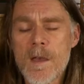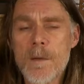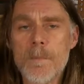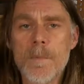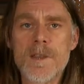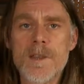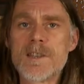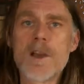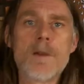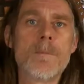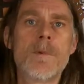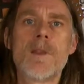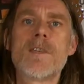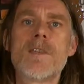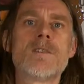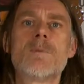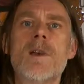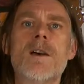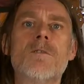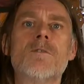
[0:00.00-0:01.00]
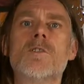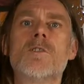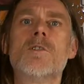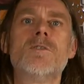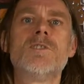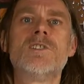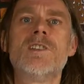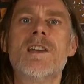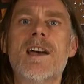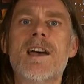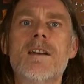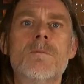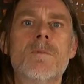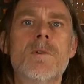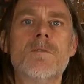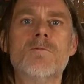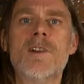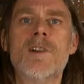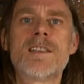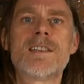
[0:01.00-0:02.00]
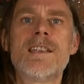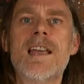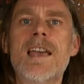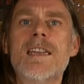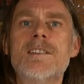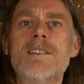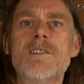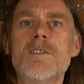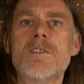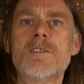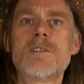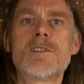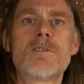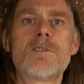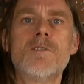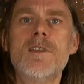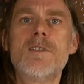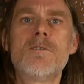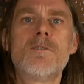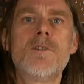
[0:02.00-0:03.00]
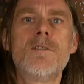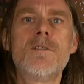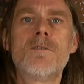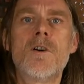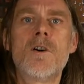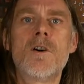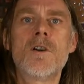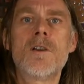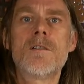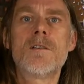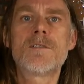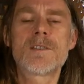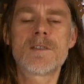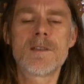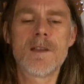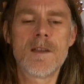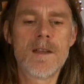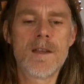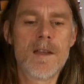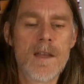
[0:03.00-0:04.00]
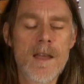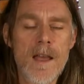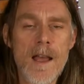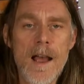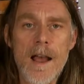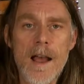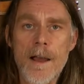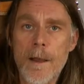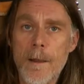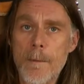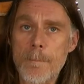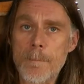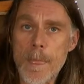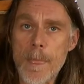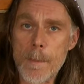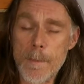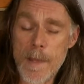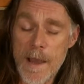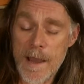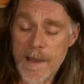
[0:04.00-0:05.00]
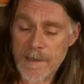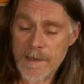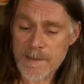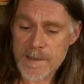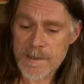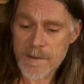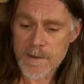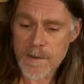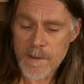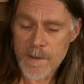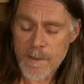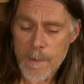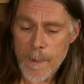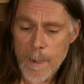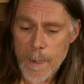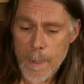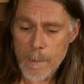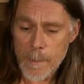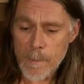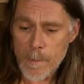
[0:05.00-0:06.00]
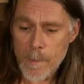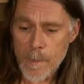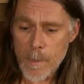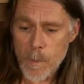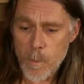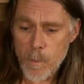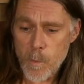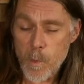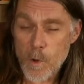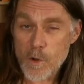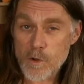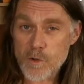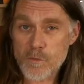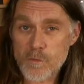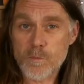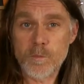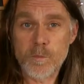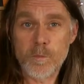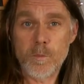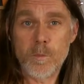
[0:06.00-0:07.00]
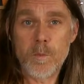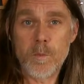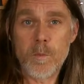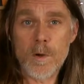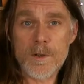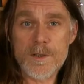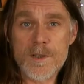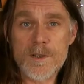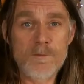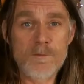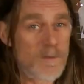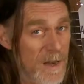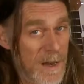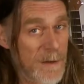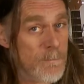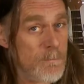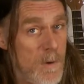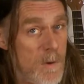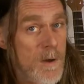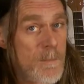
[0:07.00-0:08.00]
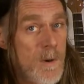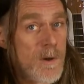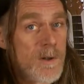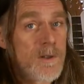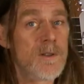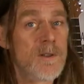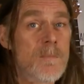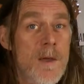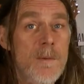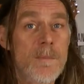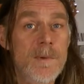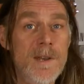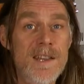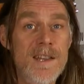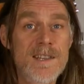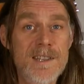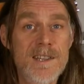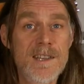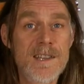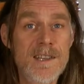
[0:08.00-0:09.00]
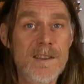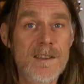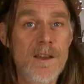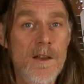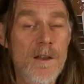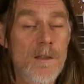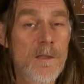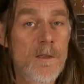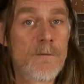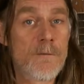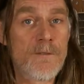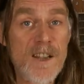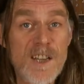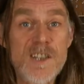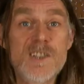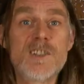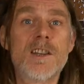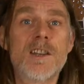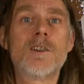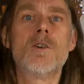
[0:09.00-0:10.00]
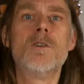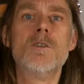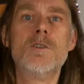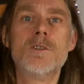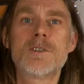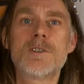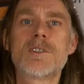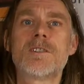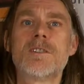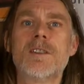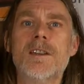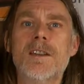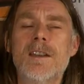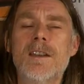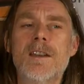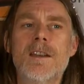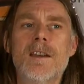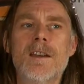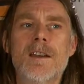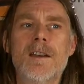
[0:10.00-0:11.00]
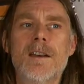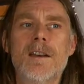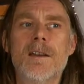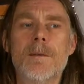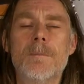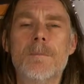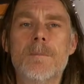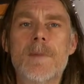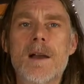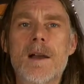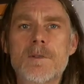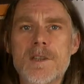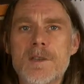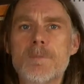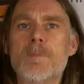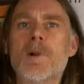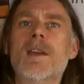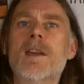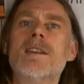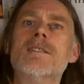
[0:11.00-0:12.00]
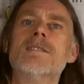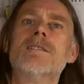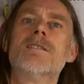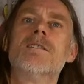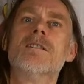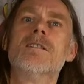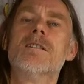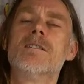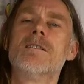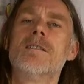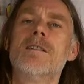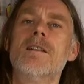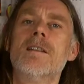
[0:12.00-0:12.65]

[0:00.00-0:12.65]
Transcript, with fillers: but there's so many things we haven't covered yet: resonators, 335s, and what's in my mind at the moment is the finishing course, how to spray a guitar,